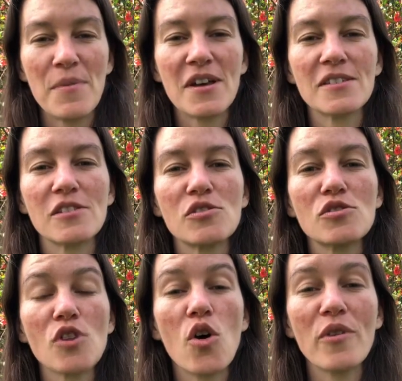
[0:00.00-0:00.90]
because
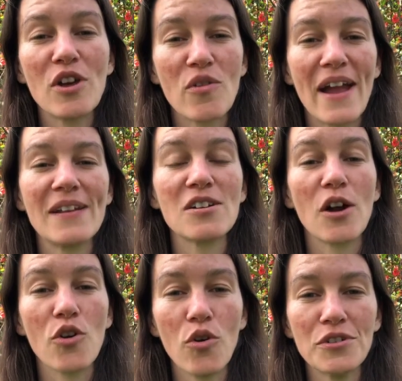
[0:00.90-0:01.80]
it's so ingrained in
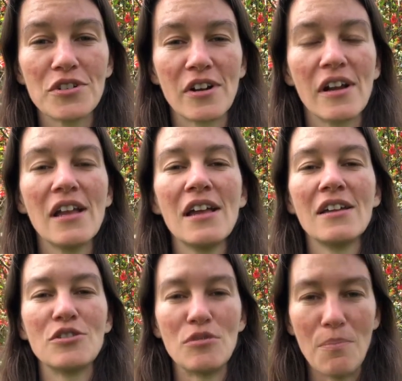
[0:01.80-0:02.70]
our culture
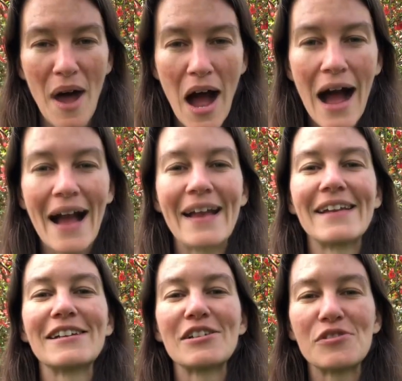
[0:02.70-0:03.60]
to buy
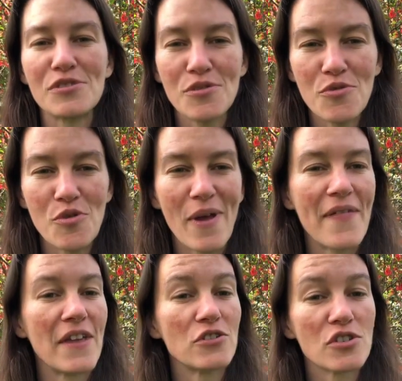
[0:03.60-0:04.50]
and consume
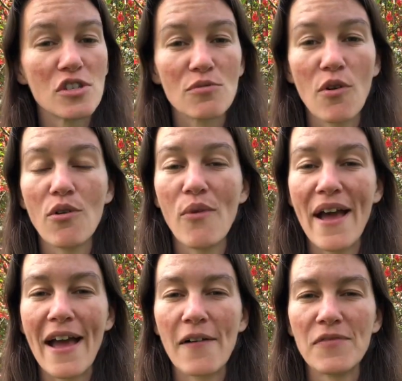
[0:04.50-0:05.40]
and then just throw
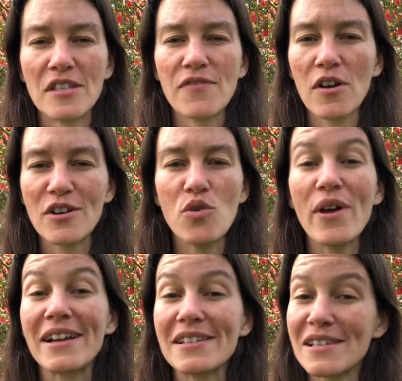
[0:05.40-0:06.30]
away these very
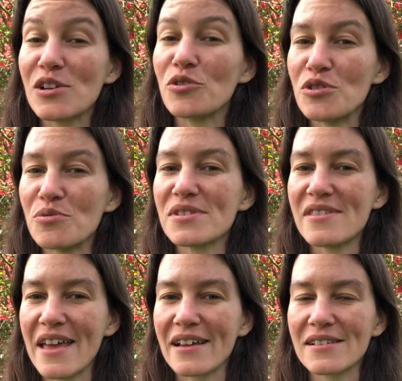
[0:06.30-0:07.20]
quick single-use
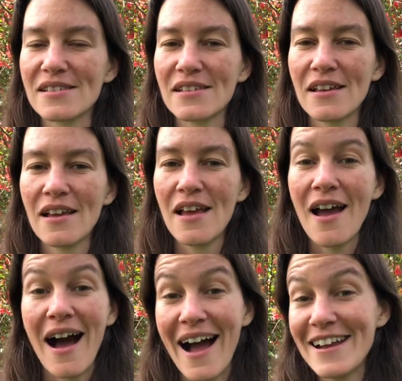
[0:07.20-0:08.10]
things.
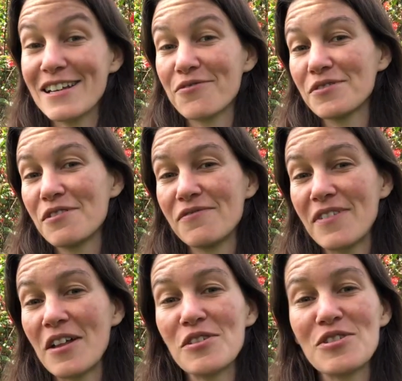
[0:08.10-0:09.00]
I definitely
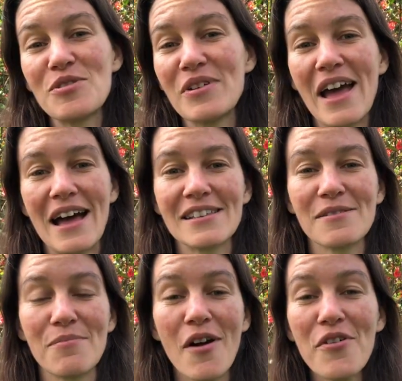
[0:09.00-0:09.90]
fell into it as
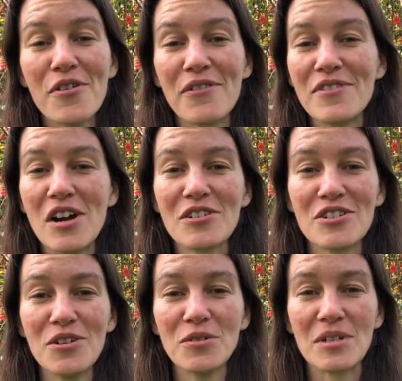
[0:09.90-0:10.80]
a mother of young
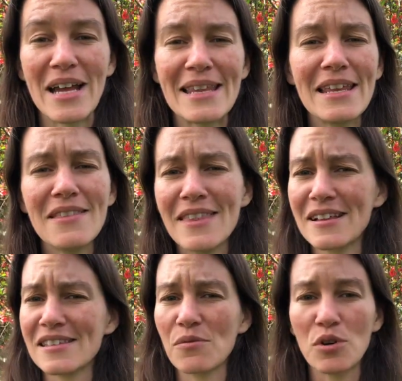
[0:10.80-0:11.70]
children. I needed
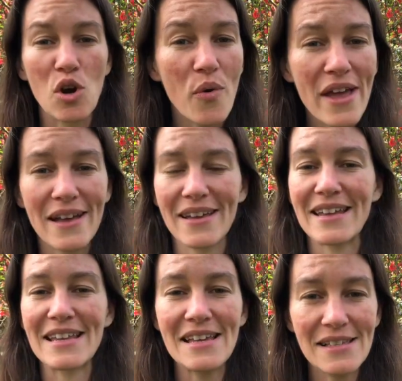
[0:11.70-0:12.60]
things that were quick
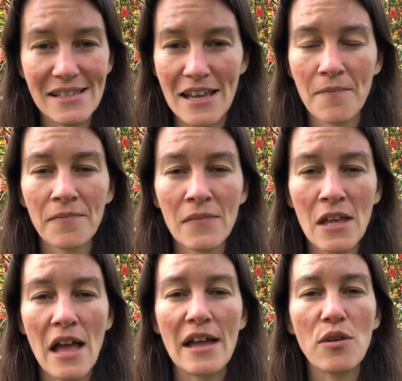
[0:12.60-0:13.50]
and easy.
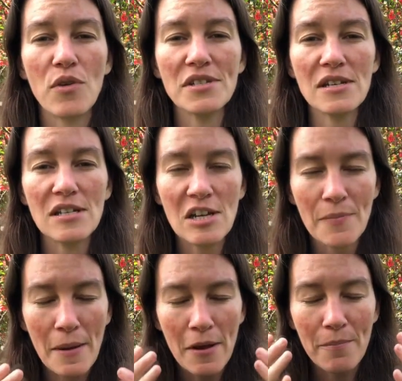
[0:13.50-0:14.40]
And it wasn't until
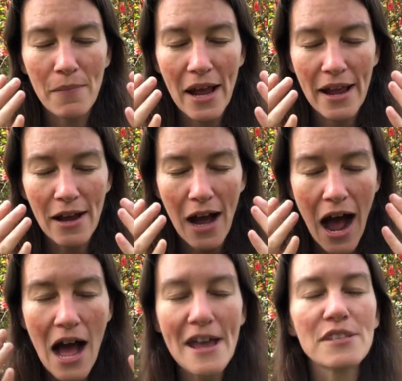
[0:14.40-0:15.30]
my
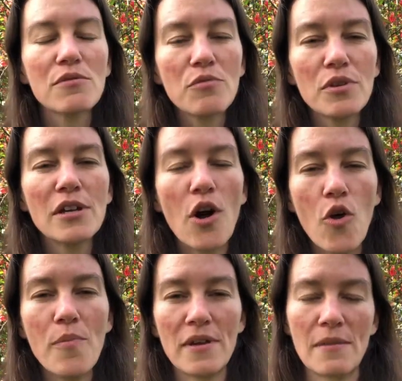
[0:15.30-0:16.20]
eyes were really
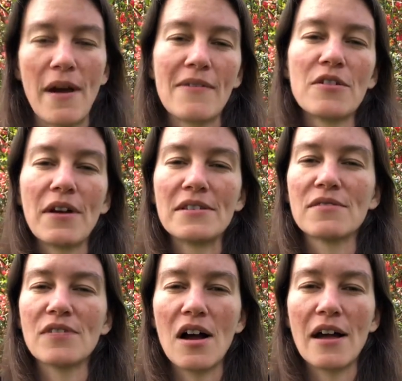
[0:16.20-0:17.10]
opened by the grace
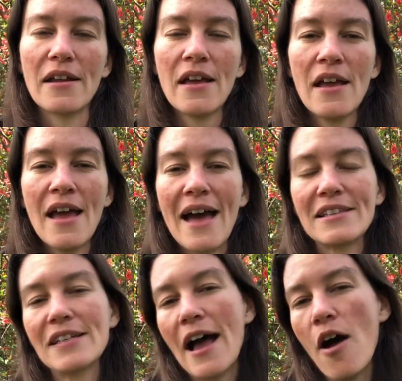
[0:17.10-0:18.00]
of God
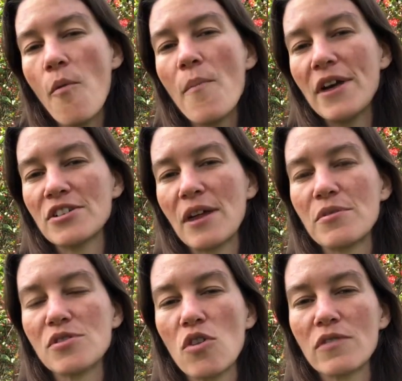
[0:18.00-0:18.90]
as to how much I
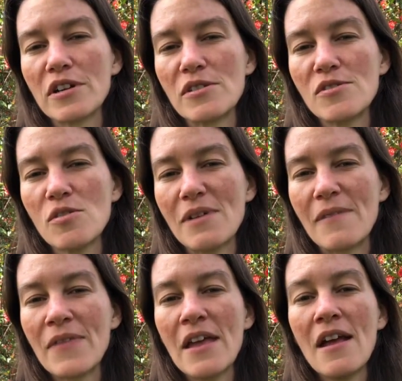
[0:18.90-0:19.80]
was
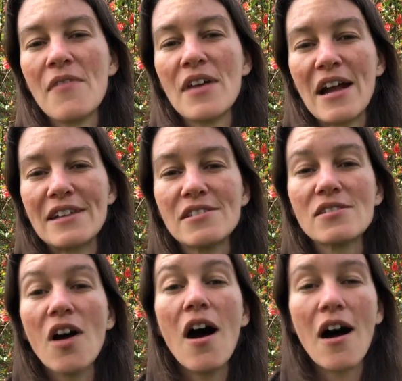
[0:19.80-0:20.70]
over-consuming that I
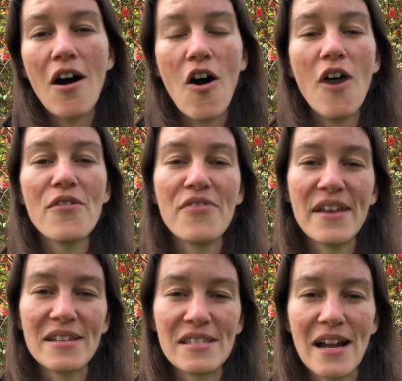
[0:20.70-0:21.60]
saw all the
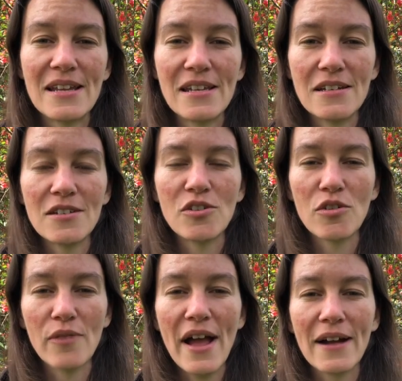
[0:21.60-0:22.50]
things that I needed to
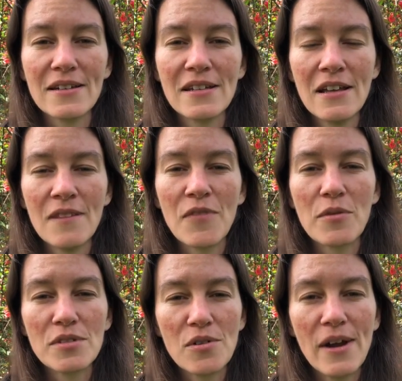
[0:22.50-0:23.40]
correct.
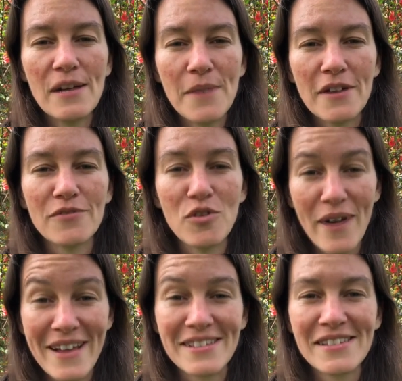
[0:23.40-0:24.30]
There was a great amount of
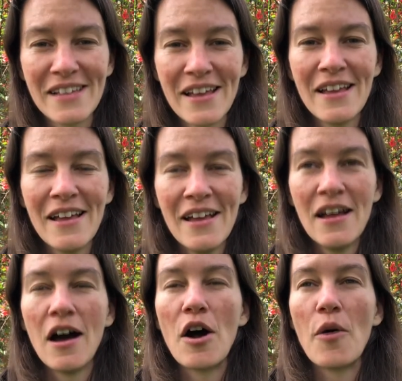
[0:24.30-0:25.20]
grace
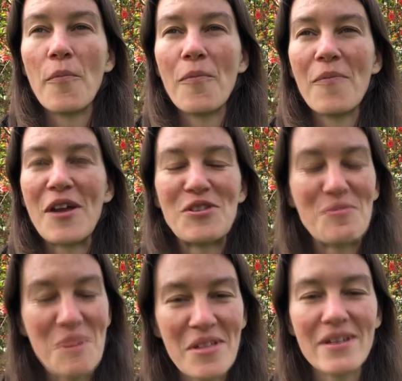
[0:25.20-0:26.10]
and
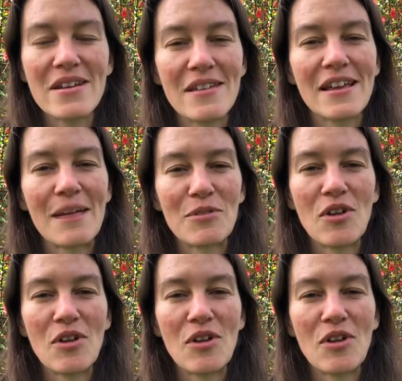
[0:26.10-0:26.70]
humility that came